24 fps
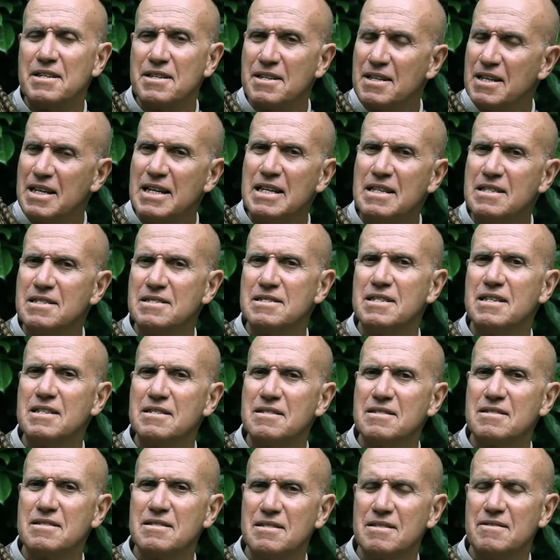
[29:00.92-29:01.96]
realize
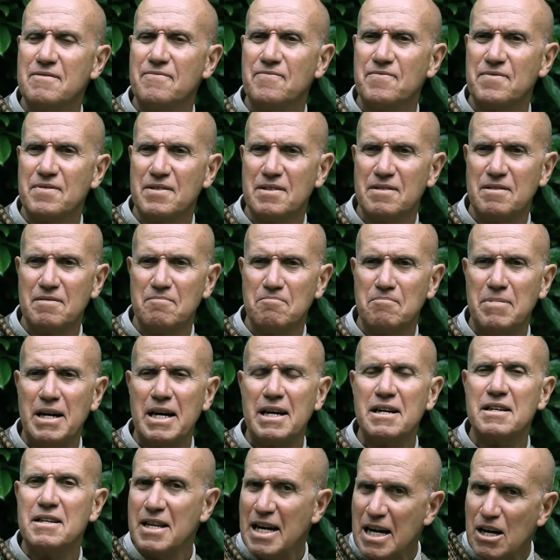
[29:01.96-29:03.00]
that by
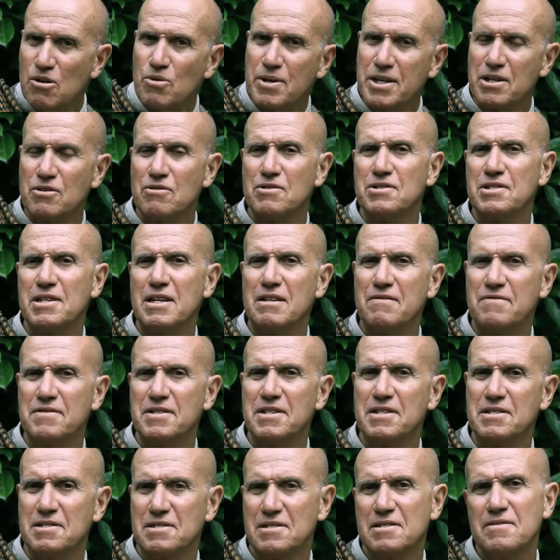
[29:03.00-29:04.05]
allowing yourself
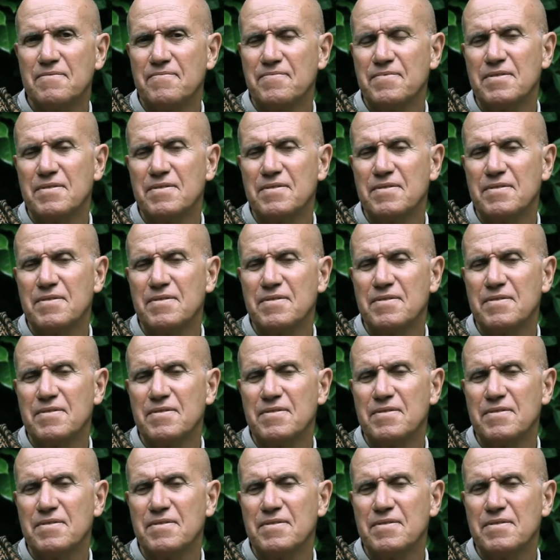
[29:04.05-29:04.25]
this,